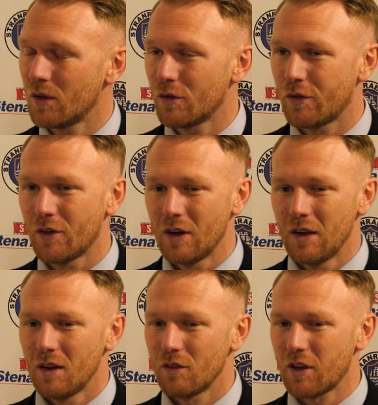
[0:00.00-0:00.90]
They've,
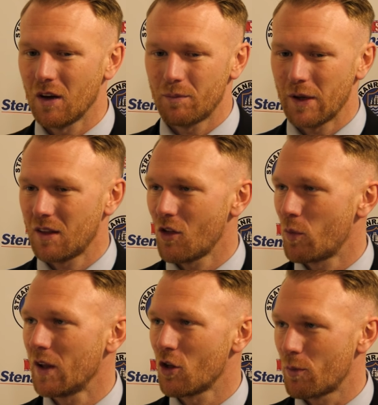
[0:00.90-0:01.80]
they've got a big
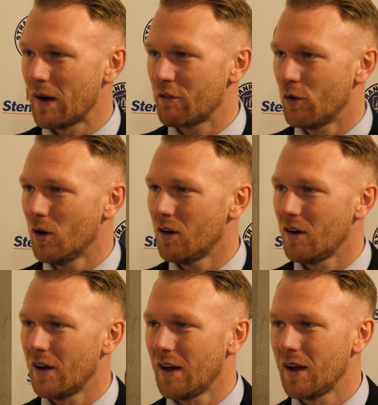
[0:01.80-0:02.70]
experience back four,
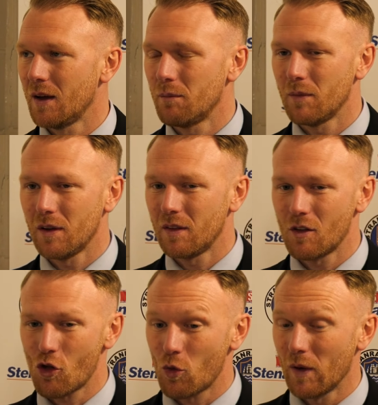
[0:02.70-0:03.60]
um, and
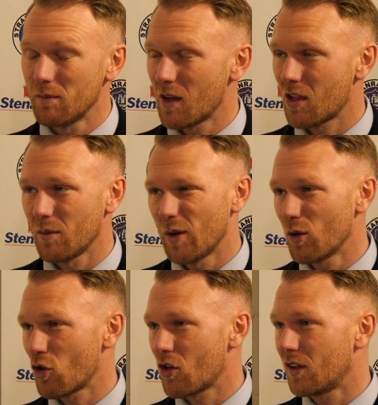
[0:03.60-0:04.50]
they just weren't messing
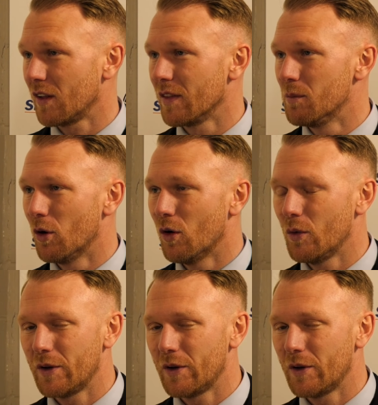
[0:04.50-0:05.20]
about just clearing the ball.